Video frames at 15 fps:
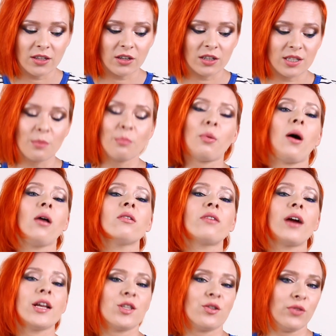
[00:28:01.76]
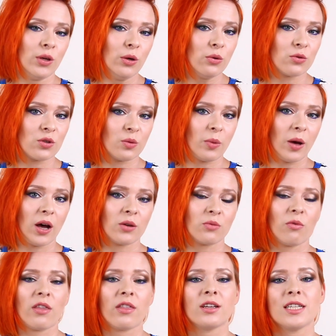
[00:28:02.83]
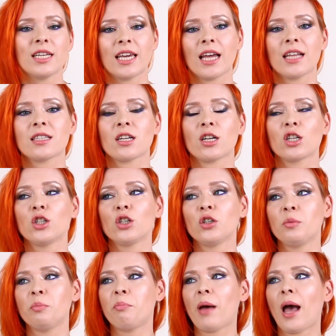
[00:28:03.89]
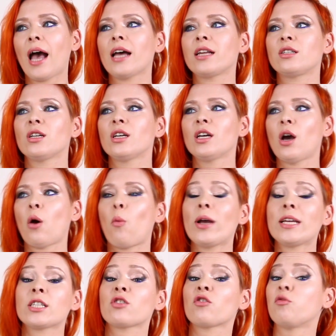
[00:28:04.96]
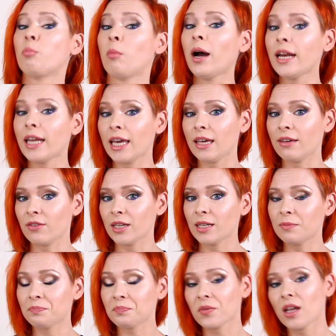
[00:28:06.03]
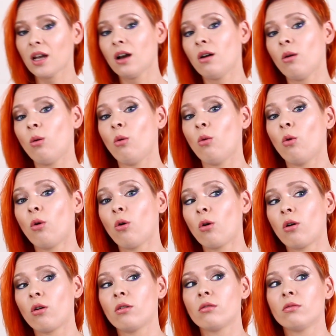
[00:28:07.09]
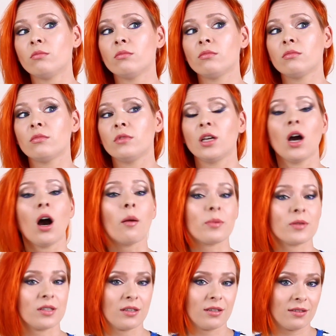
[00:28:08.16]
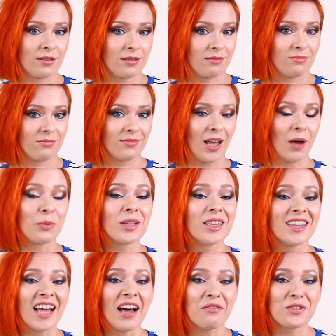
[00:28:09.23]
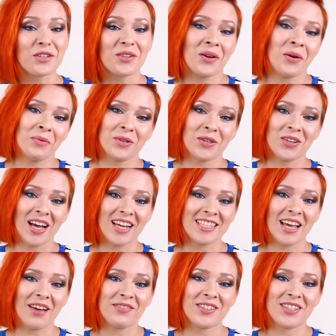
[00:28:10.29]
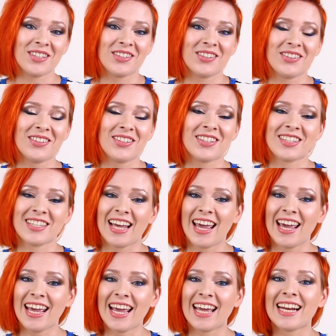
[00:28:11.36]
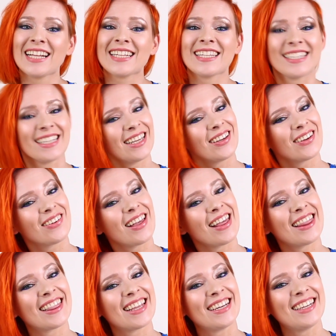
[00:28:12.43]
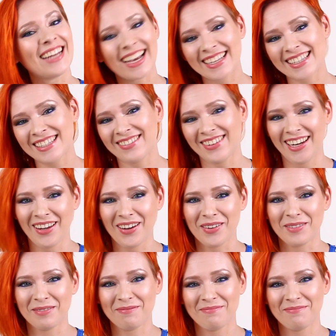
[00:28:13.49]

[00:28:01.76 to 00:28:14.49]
there are some polarized views about whether decants are good, bad, a waste of money even, or the opposite. I would love to know what you guys have to say, and I'll see you in the next video.